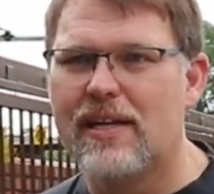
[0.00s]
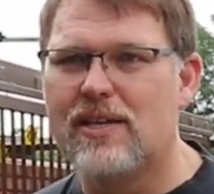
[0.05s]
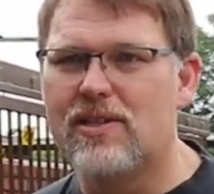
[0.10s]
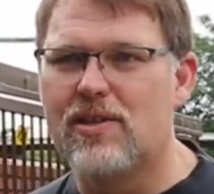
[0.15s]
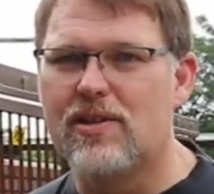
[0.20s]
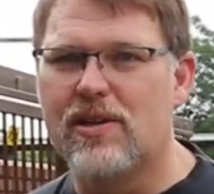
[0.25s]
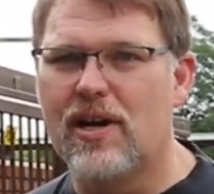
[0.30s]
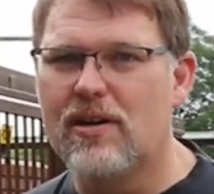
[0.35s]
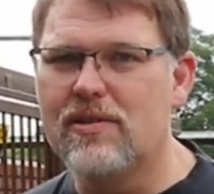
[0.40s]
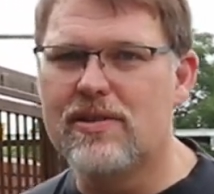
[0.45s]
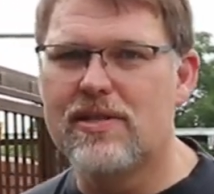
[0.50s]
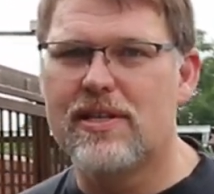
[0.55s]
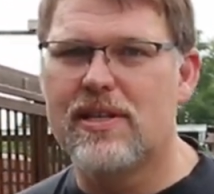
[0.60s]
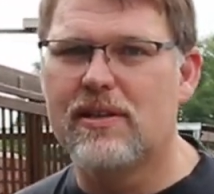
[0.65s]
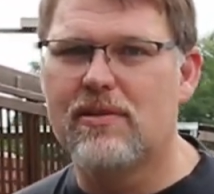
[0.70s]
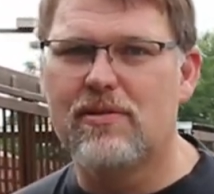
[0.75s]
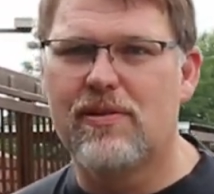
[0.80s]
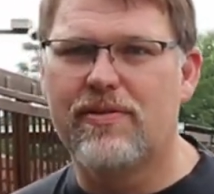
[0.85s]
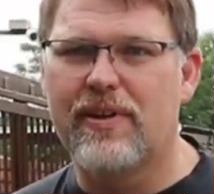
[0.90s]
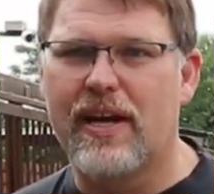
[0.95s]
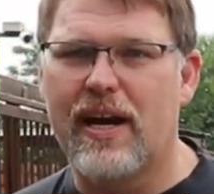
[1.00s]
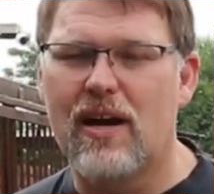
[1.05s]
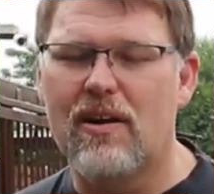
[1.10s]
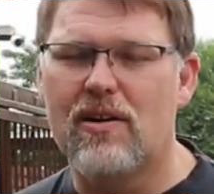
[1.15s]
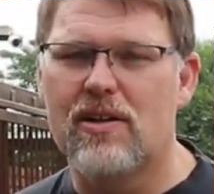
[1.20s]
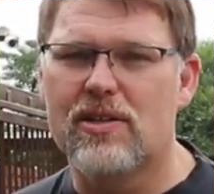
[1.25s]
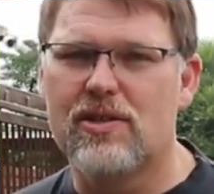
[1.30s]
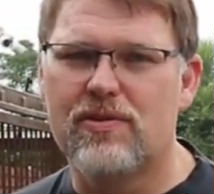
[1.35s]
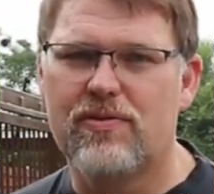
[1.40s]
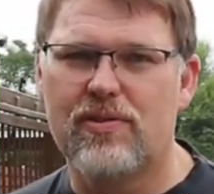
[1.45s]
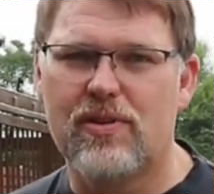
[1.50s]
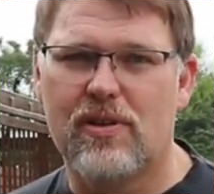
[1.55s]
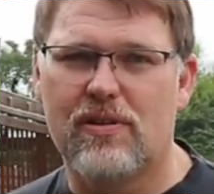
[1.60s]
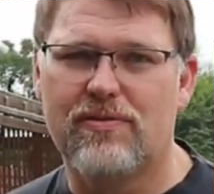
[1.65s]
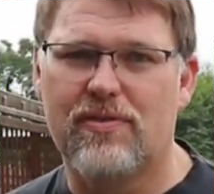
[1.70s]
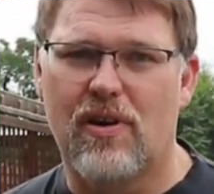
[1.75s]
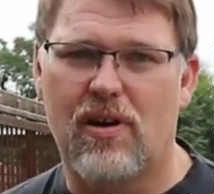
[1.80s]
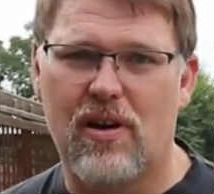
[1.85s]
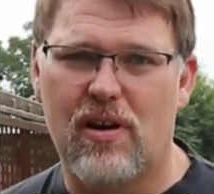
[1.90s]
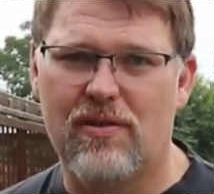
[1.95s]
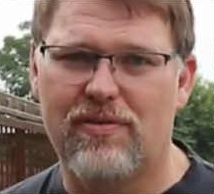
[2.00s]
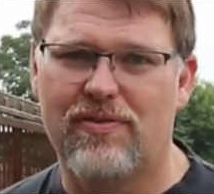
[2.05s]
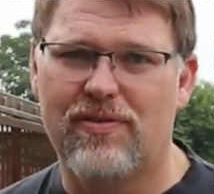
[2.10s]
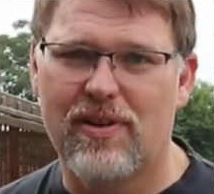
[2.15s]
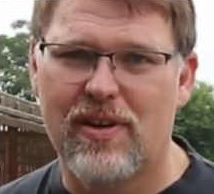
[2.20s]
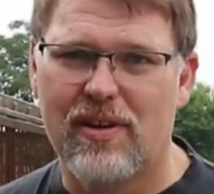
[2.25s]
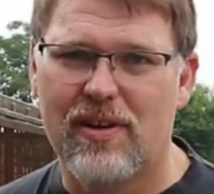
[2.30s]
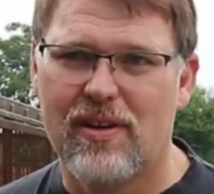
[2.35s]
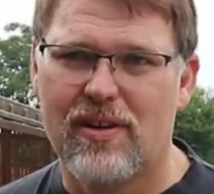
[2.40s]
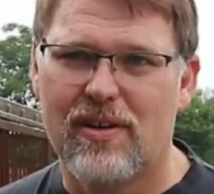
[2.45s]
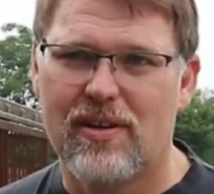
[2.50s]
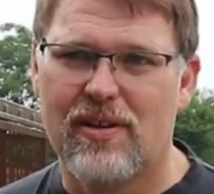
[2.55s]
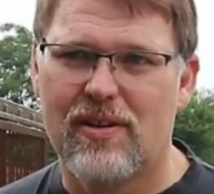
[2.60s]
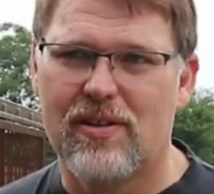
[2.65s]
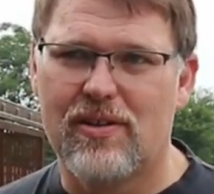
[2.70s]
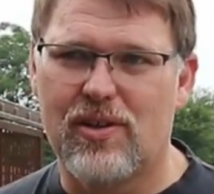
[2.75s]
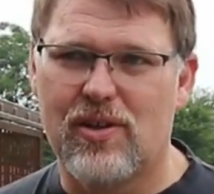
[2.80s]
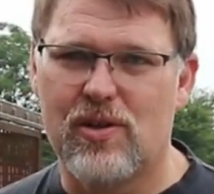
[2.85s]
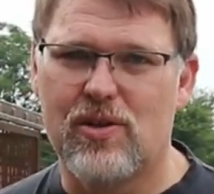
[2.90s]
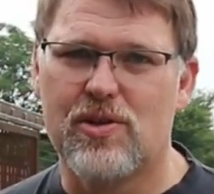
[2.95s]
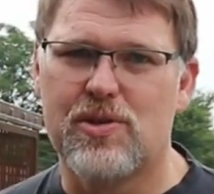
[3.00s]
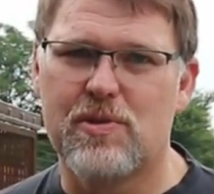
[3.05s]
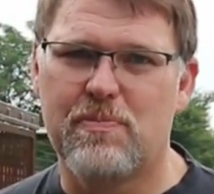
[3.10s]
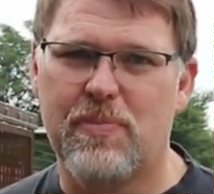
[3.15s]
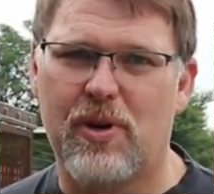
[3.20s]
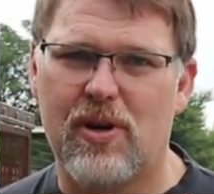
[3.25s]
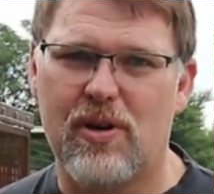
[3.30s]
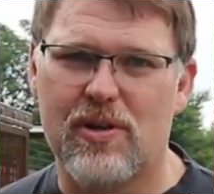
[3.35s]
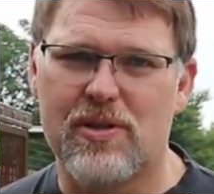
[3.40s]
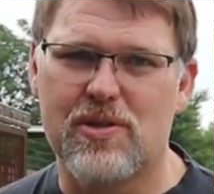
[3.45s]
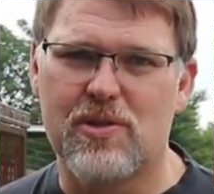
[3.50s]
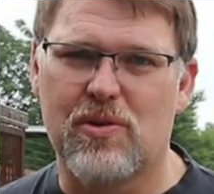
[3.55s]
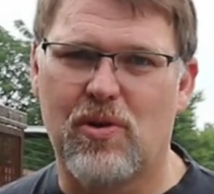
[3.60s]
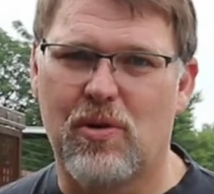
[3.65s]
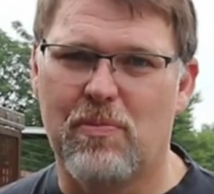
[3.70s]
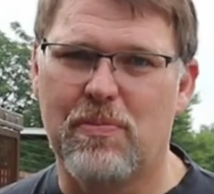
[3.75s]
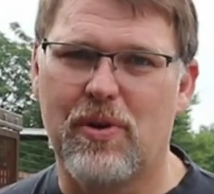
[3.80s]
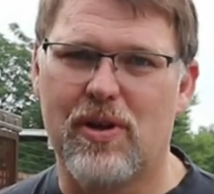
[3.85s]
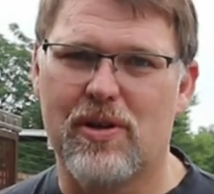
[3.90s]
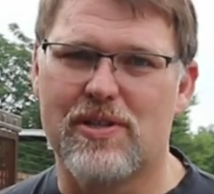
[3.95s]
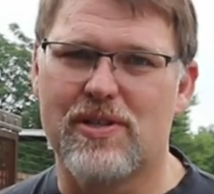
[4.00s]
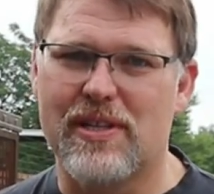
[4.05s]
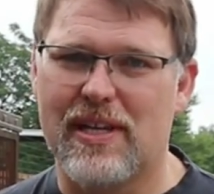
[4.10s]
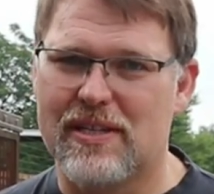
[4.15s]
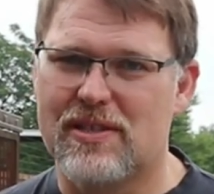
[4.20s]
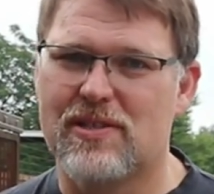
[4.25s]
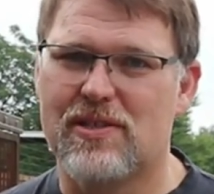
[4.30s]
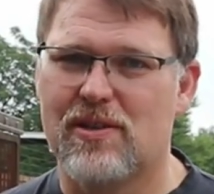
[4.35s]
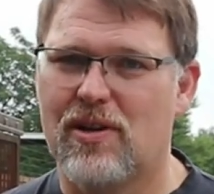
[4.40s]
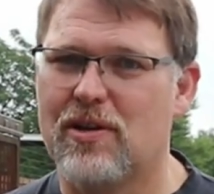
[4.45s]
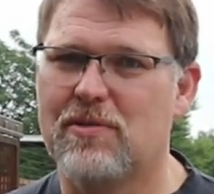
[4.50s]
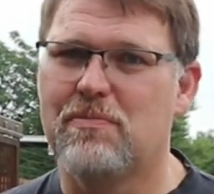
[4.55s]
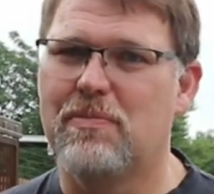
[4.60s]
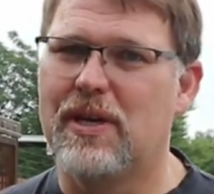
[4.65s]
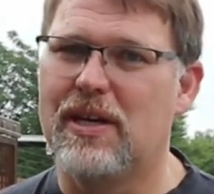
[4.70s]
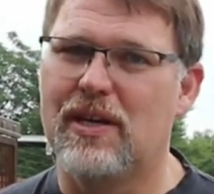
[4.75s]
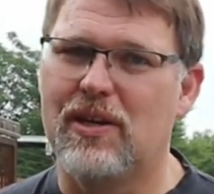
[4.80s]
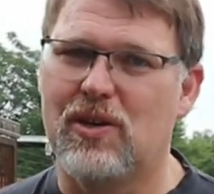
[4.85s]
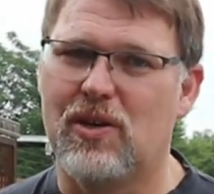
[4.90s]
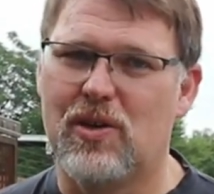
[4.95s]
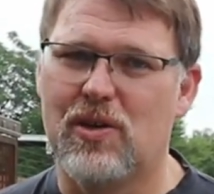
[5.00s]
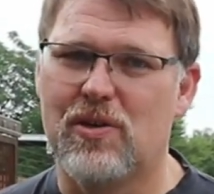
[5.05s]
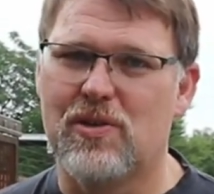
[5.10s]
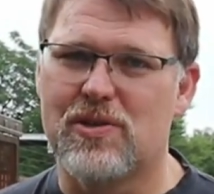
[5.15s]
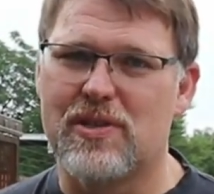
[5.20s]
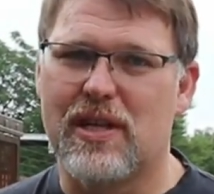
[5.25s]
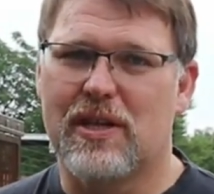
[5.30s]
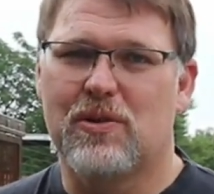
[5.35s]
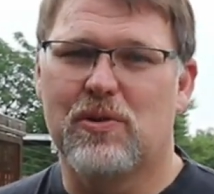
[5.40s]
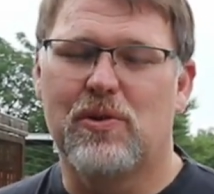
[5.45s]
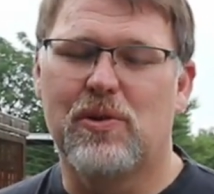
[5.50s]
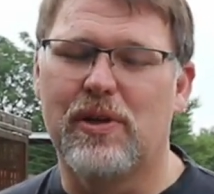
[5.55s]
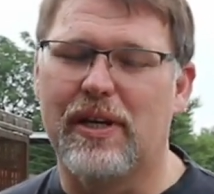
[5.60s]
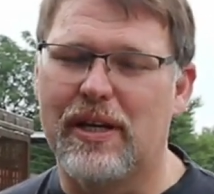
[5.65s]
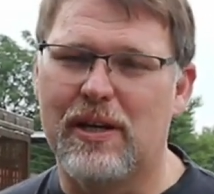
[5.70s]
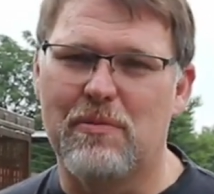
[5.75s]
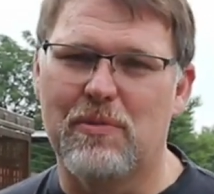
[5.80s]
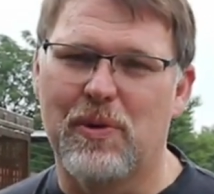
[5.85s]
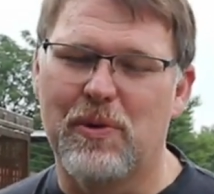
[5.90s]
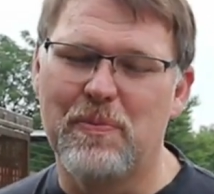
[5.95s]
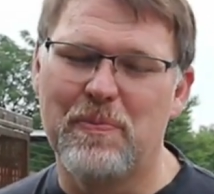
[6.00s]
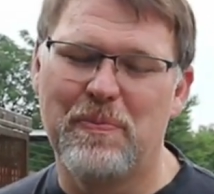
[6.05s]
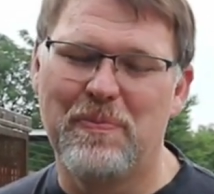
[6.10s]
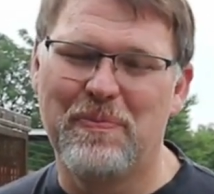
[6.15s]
is you don't sit with a garage full of half-used parts or parts that's not being used at all anymore.